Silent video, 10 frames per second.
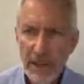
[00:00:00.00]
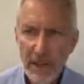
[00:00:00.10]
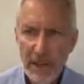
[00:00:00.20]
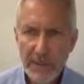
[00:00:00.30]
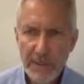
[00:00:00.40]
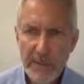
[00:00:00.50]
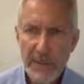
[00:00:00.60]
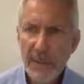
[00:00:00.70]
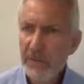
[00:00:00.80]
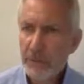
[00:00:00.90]
And
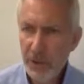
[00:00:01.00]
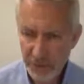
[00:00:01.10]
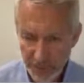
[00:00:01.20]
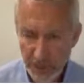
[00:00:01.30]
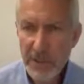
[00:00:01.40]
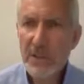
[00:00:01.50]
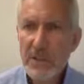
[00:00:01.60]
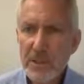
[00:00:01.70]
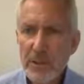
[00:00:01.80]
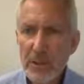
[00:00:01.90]
it's worth noting
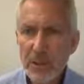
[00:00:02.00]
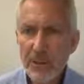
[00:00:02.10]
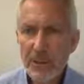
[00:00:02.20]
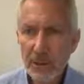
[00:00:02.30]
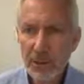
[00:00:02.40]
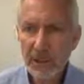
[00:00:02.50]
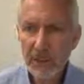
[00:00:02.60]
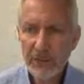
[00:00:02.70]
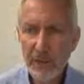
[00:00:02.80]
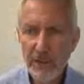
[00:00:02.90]
too that in
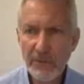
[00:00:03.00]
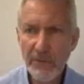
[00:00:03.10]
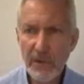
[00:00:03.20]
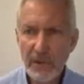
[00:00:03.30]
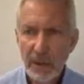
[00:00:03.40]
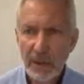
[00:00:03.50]
this case,